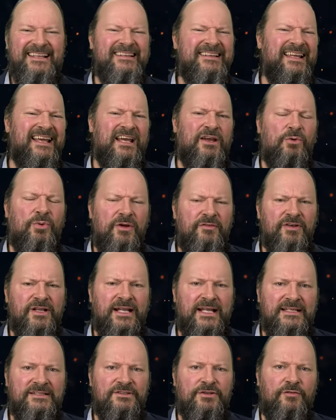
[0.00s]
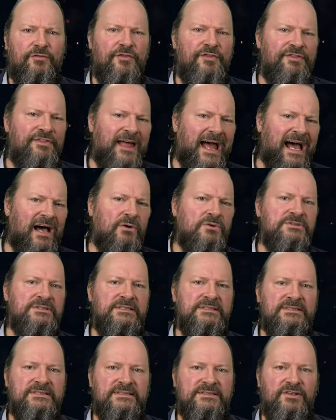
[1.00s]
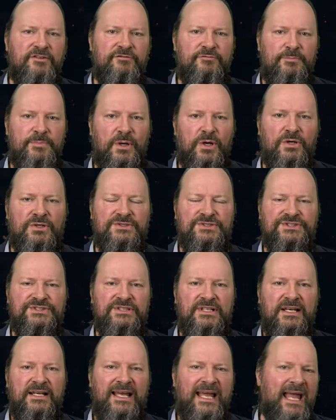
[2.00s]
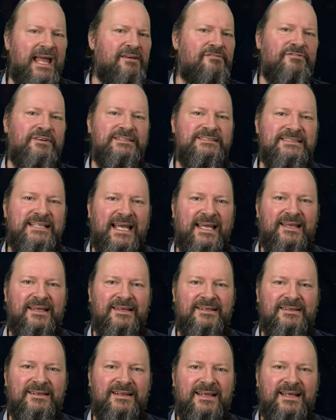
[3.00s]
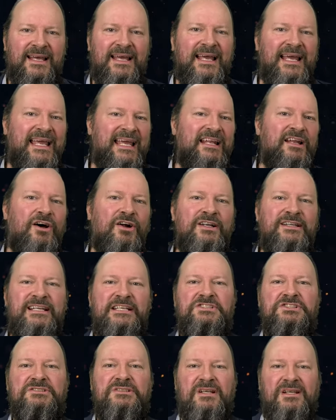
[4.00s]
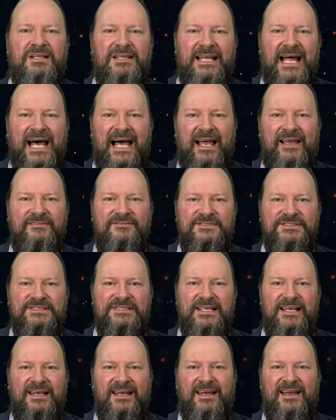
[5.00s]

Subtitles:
the equivalent of thousands of books every second in our digital lives,